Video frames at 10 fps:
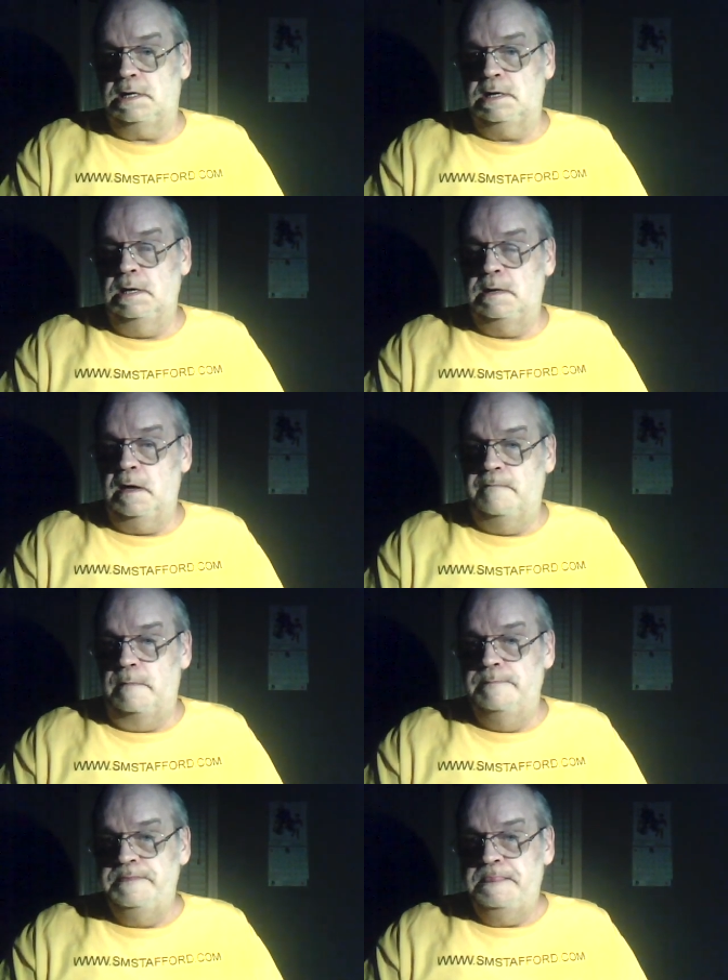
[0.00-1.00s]
end of them
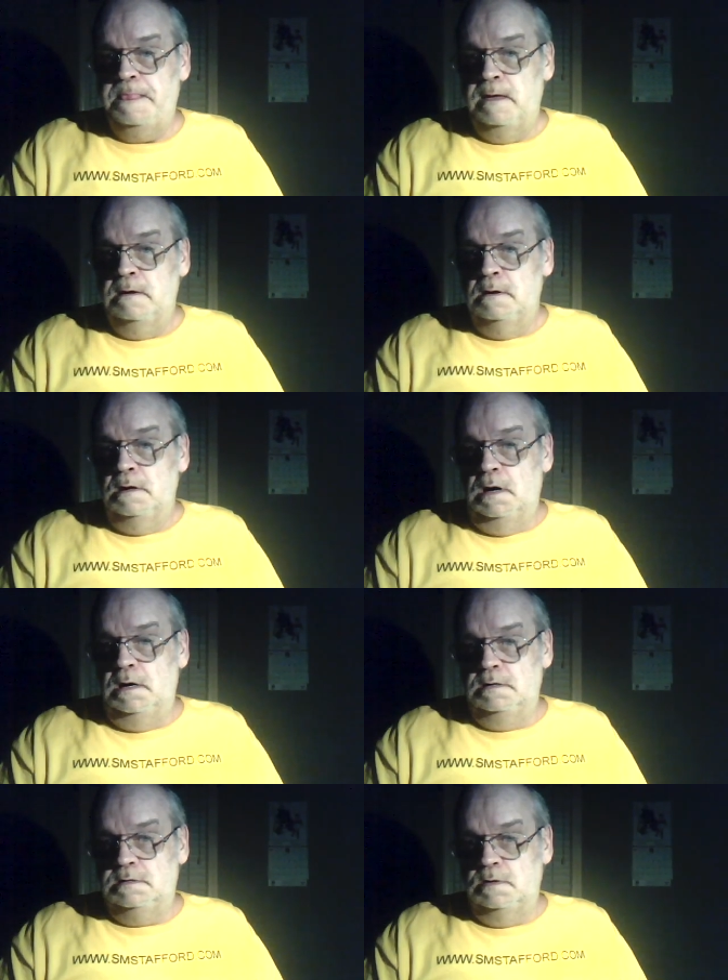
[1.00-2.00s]
uh,
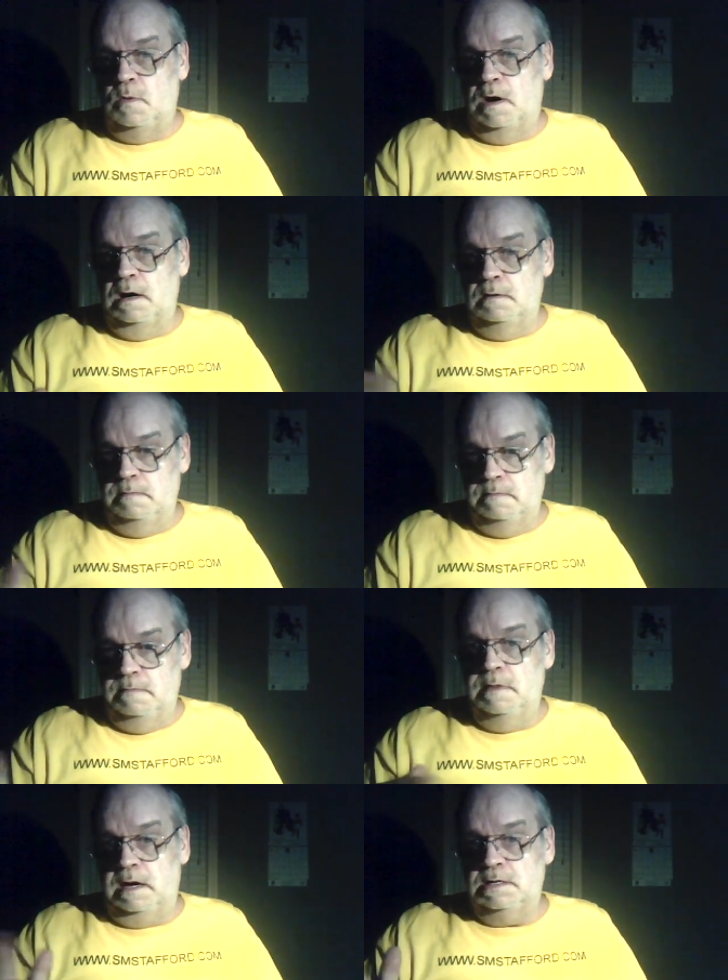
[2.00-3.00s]
to where
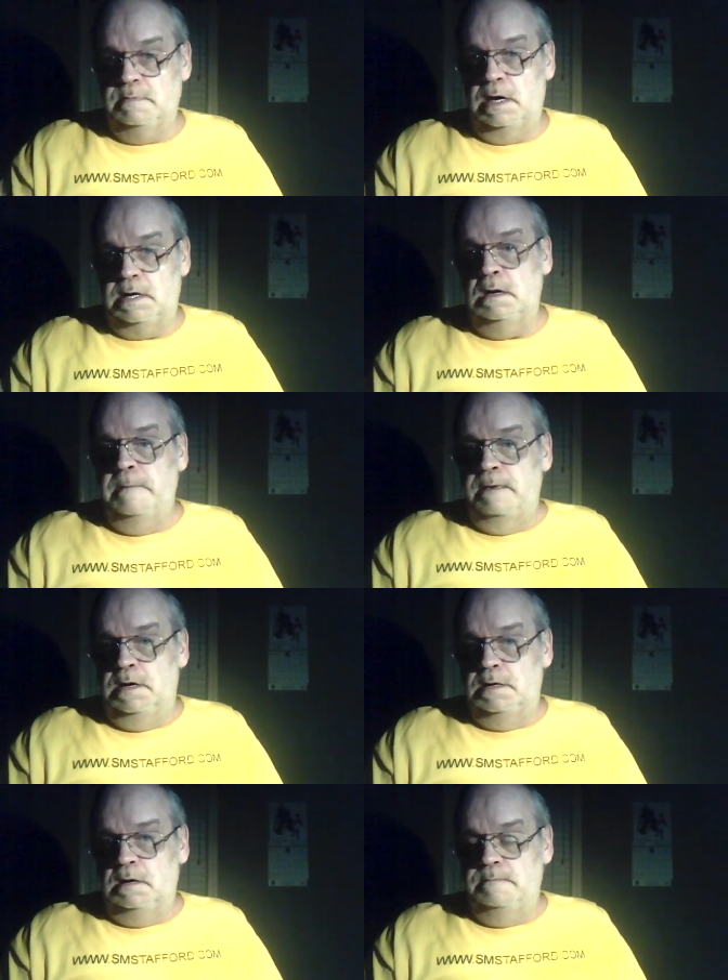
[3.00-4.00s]
they can make some money.
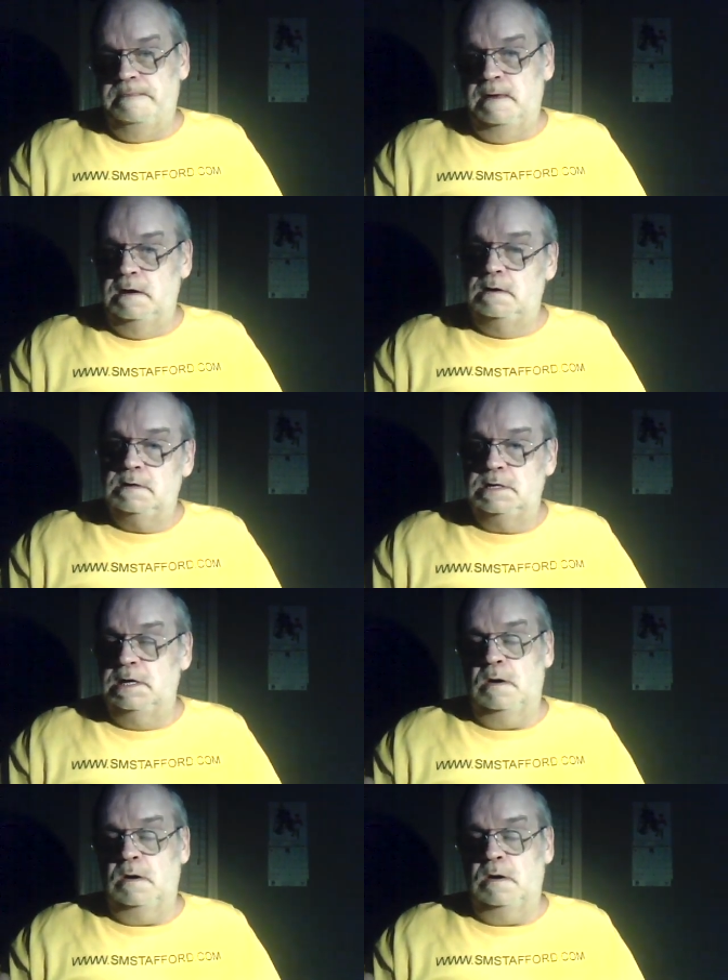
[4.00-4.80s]
But